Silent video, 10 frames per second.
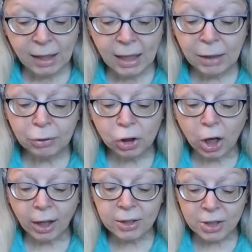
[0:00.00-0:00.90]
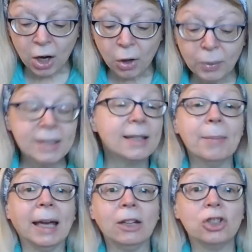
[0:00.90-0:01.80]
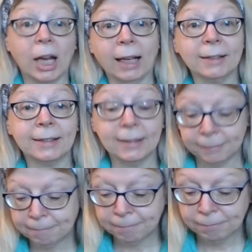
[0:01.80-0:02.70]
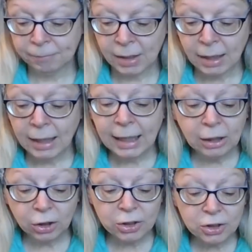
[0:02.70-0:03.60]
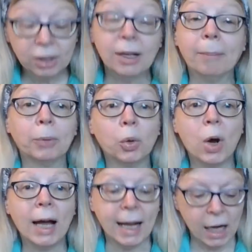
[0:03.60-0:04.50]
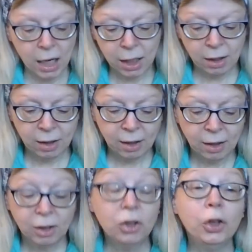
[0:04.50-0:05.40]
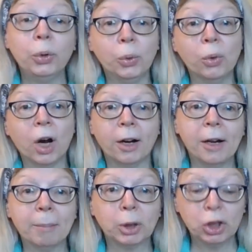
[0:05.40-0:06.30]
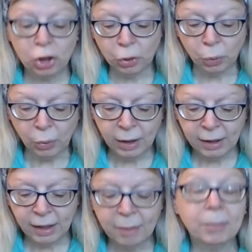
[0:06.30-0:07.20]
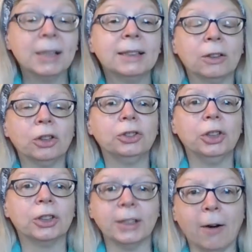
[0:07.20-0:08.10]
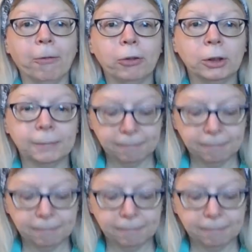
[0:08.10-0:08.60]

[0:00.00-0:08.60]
He regards always the main chance. He looks to number one. You are number two and must look to yourself.